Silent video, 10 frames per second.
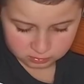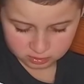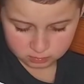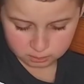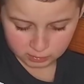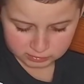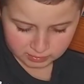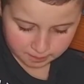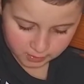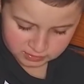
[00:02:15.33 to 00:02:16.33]
spot the
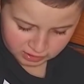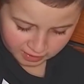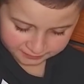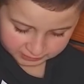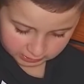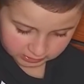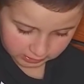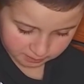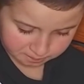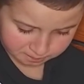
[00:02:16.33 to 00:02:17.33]
parts I've
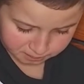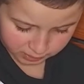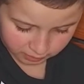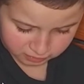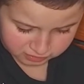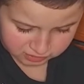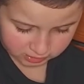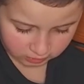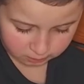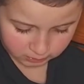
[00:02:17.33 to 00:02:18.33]
knitted, but I was
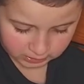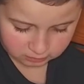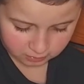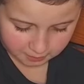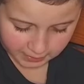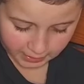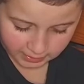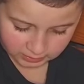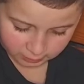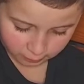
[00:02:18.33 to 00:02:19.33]
still pleased with my
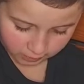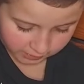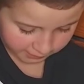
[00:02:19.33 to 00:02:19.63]
handiwork.